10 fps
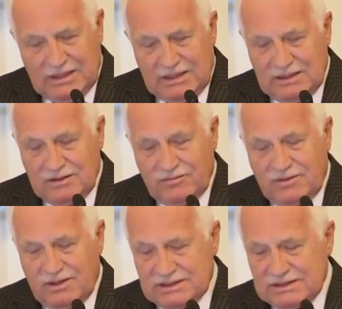In the
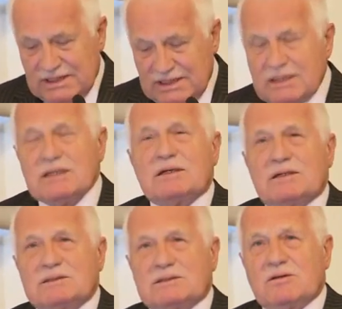first 10
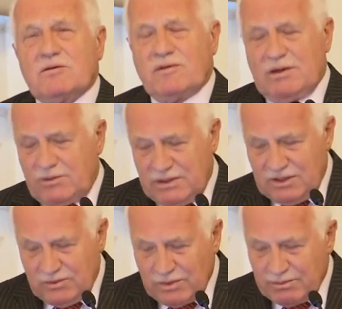years of our
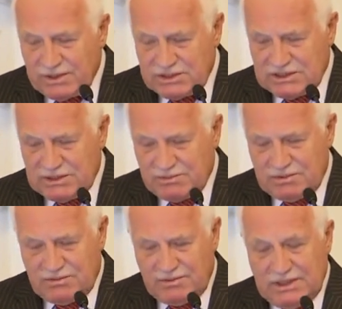EU membership,
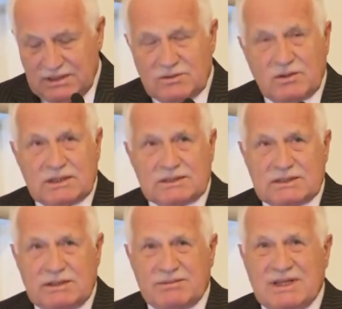we had to
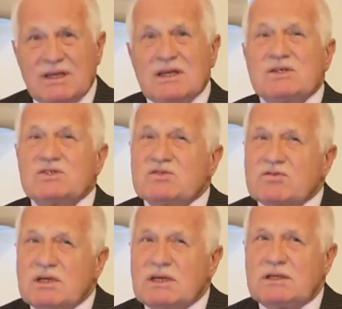accept
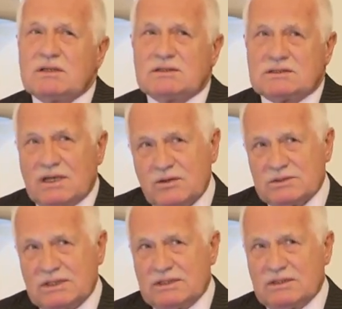
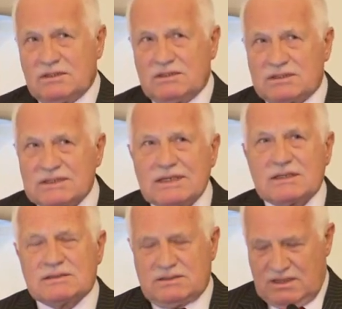
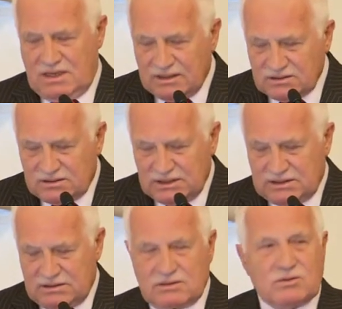
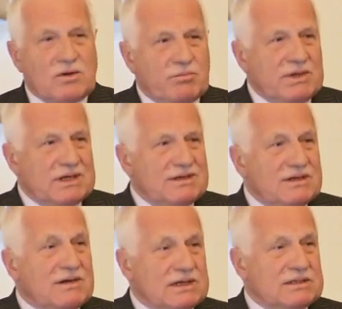3,600 European
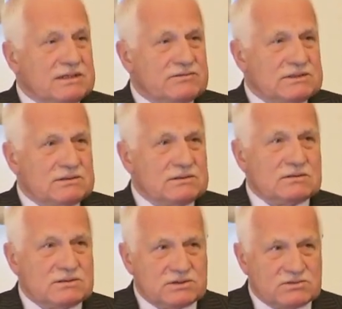directives,
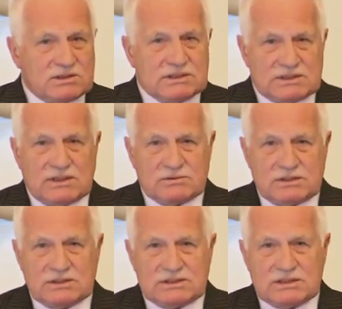
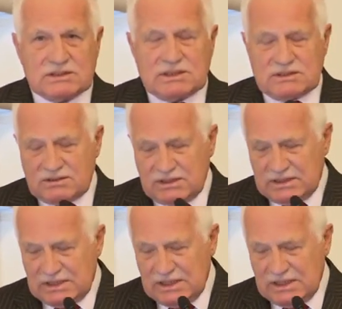3,600,